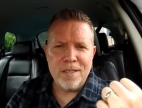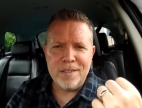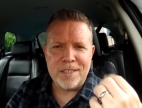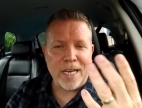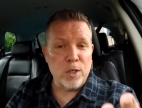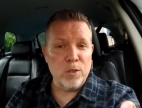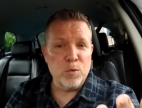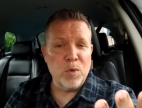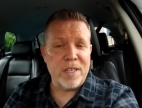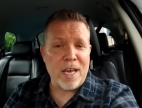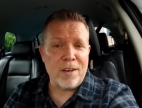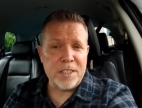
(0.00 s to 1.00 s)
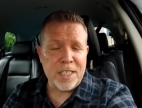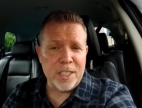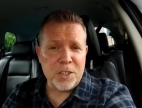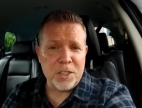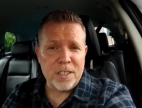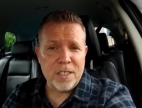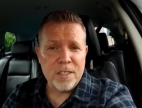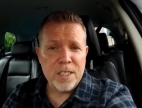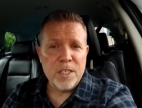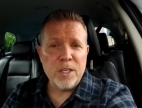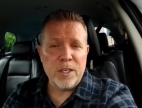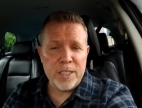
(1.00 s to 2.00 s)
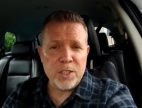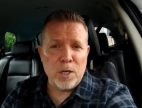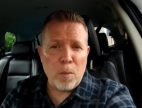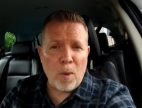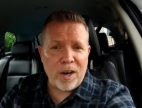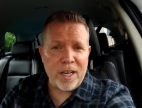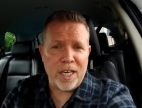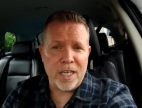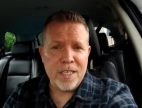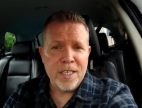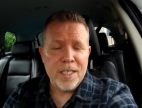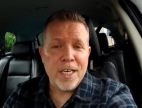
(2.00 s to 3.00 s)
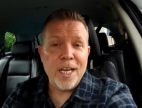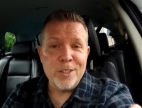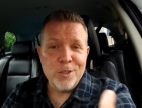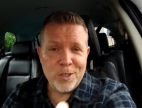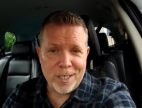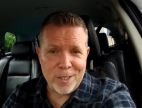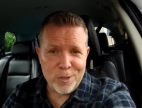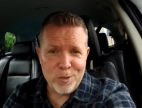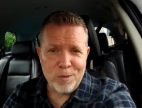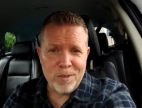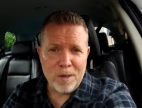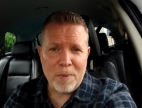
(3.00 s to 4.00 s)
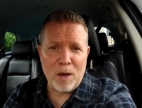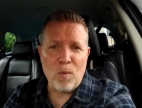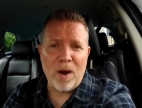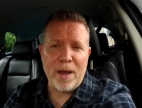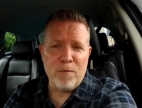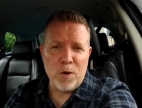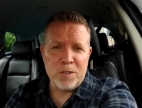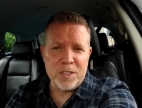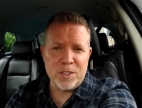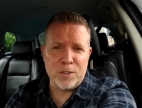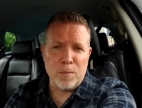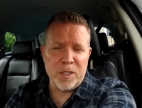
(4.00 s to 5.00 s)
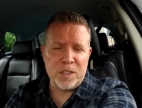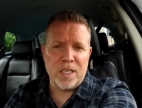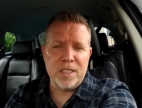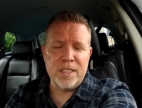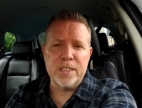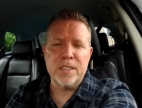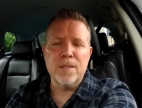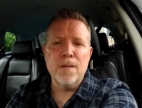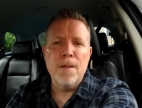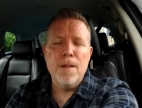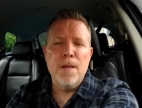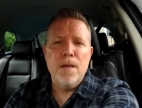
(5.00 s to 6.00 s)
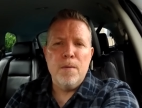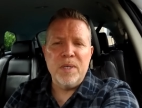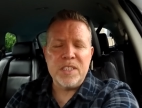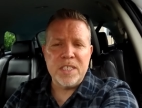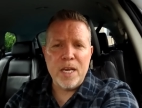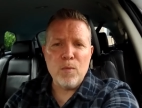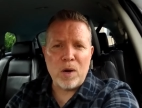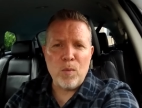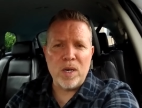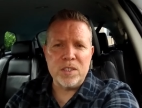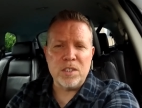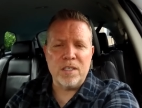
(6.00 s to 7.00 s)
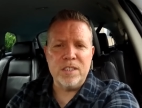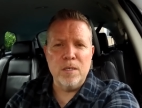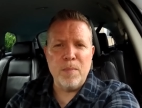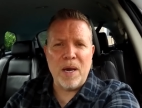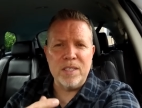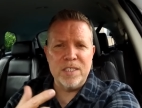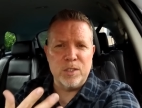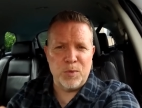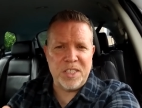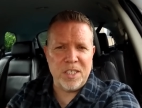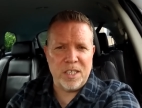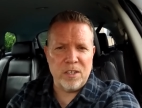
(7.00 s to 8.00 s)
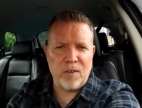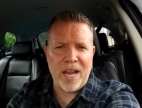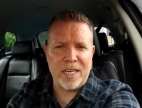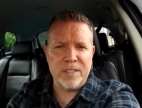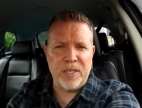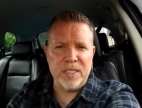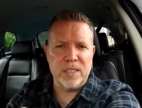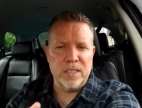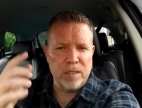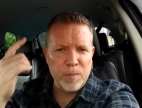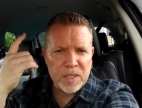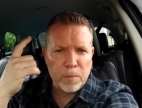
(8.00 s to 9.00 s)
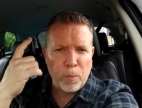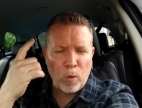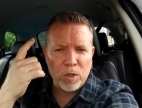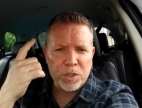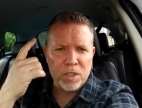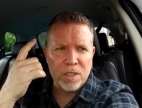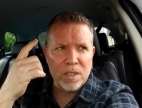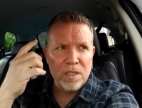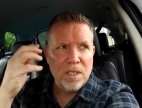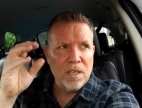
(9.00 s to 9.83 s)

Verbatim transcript: titled Without Attention, There Is No Marketing, and you'll get a clue about why I'm focused so much on attention. But today, what I want to talk to you about is the reticular activating system. It's a portion,